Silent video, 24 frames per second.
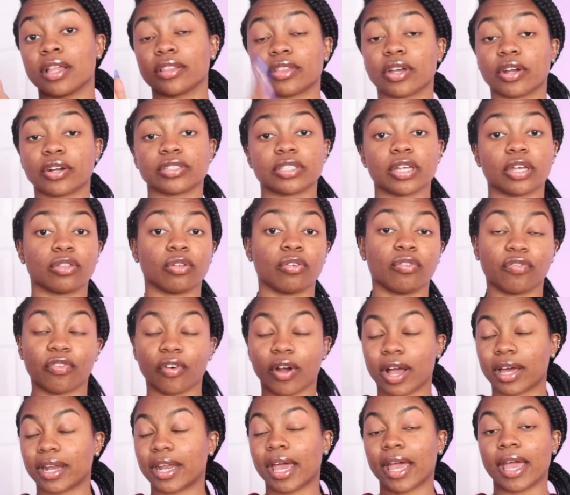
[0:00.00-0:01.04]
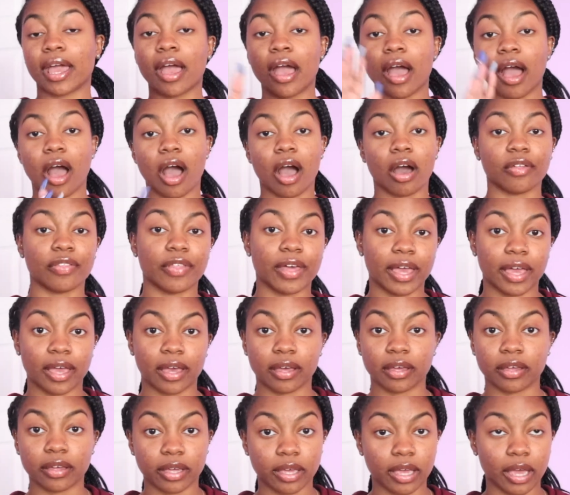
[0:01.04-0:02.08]
Thursday through Friday, all that
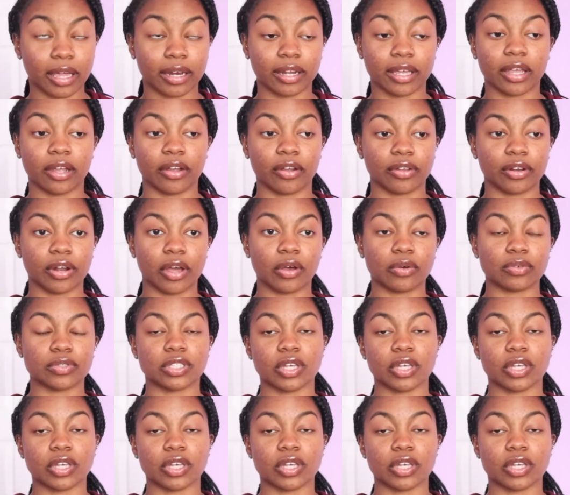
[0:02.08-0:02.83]
good kind of carrying on.